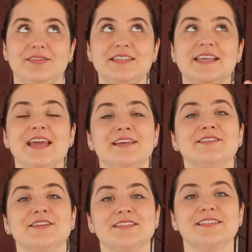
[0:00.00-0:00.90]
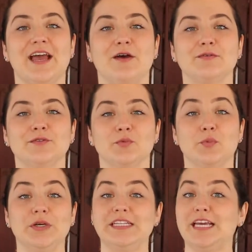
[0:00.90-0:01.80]
This cake is gonna
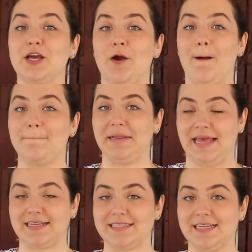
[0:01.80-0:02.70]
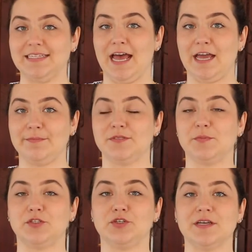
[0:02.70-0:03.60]
sound really complex at times,
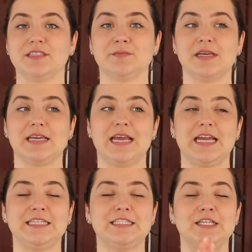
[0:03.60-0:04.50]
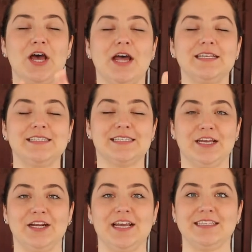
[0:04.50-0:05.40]
but trust me, it's not as
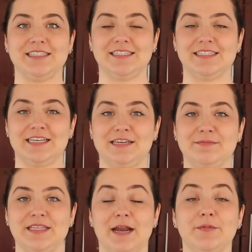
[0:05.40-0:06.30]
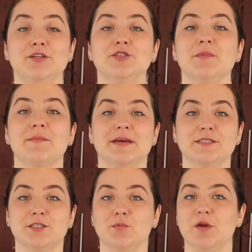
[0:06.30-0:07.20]
scary as it seems, and I'm gonna do my
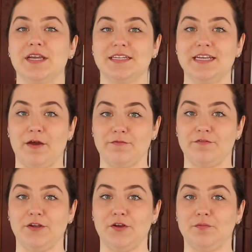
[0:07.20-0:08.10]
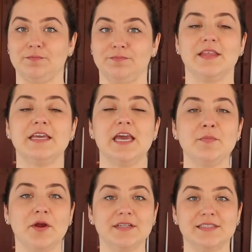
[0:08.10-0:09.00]
best to break it down for you. The
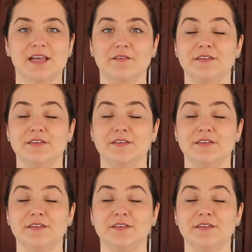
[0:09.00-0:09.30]
cake part itself